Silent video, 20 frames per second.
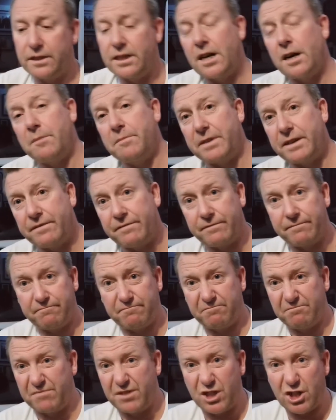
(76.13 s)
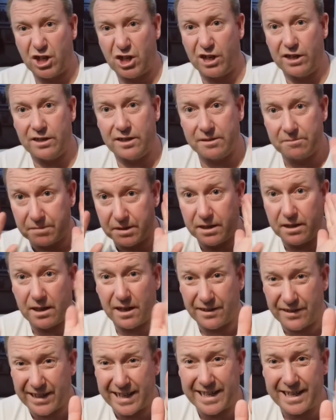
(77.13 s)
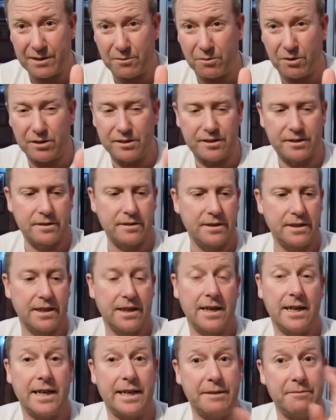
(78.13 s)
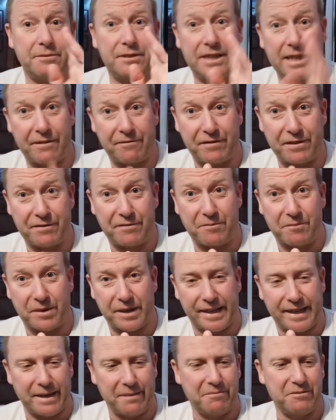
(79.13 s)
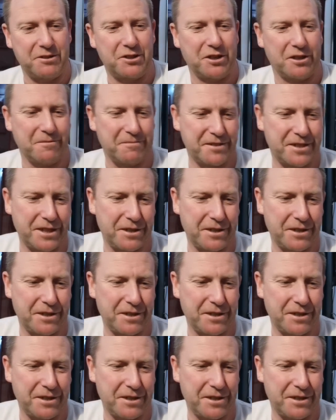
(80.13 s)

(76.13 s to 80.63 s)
Can't be certain, but I think it was. And it's definitely from one of them shops.